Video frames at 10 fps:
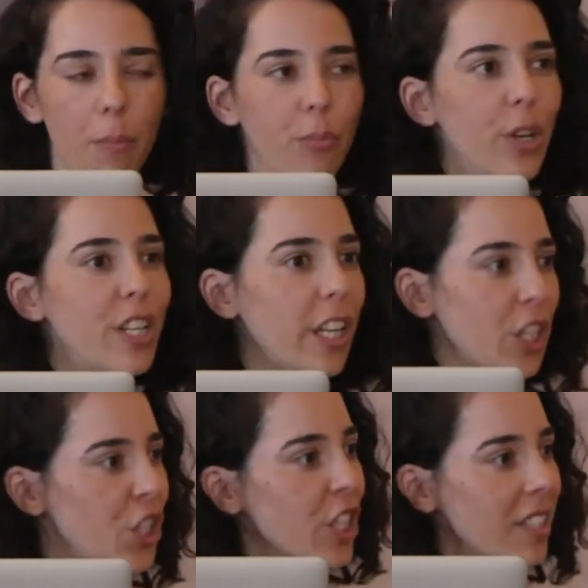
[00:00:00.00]

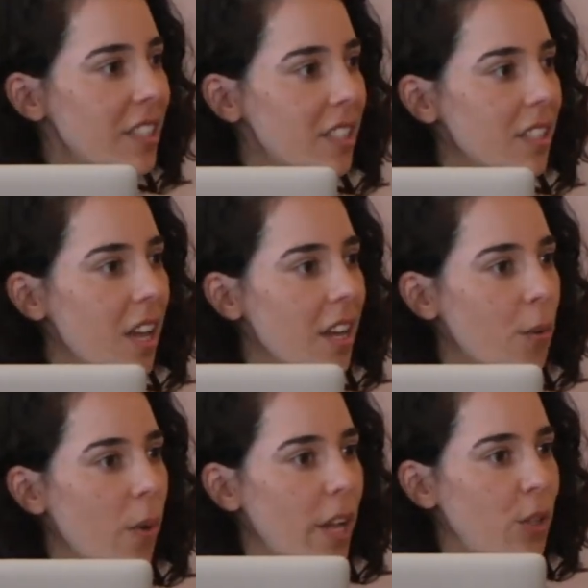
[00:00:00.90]
predictions and
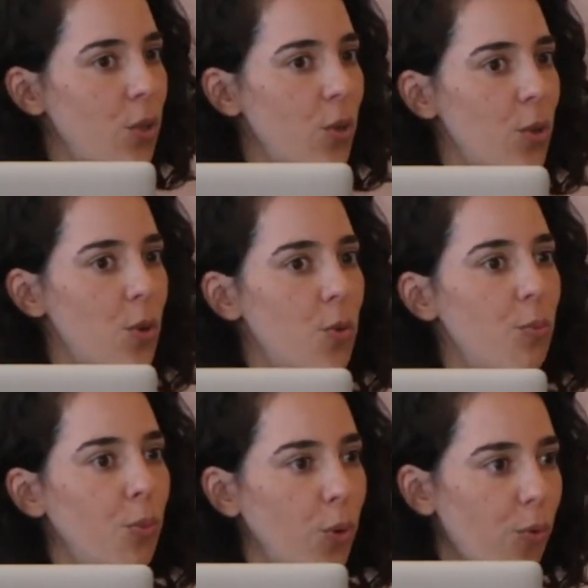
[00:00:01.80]
a way to
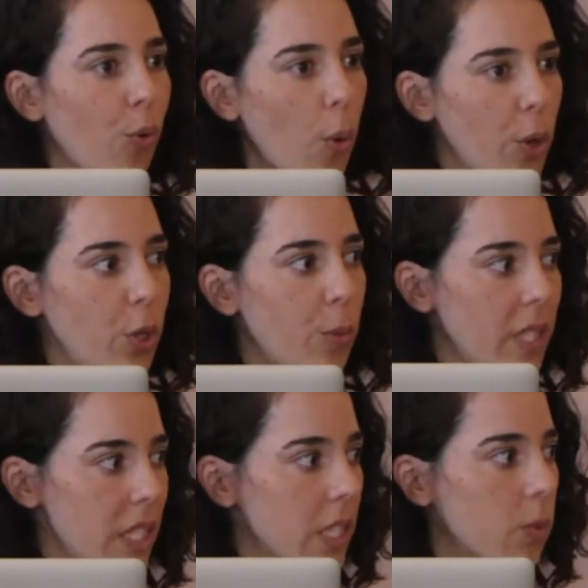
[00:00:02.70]
move forward your
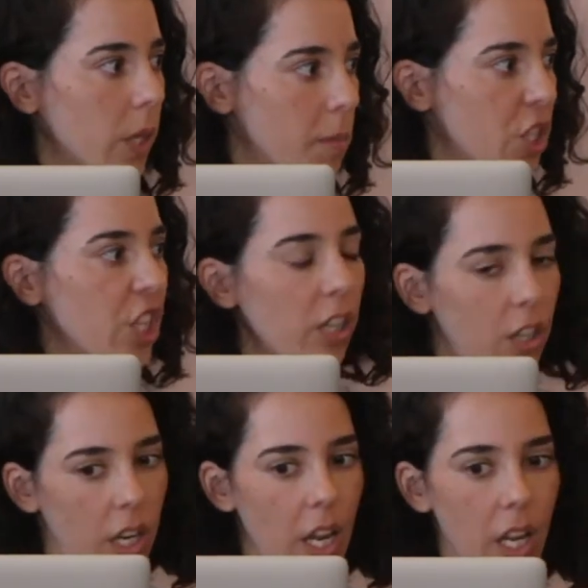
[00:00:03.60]
business with machine
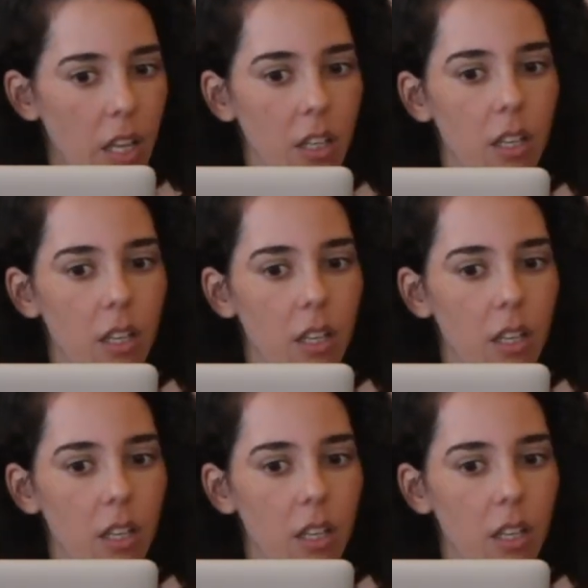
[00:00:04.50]
learning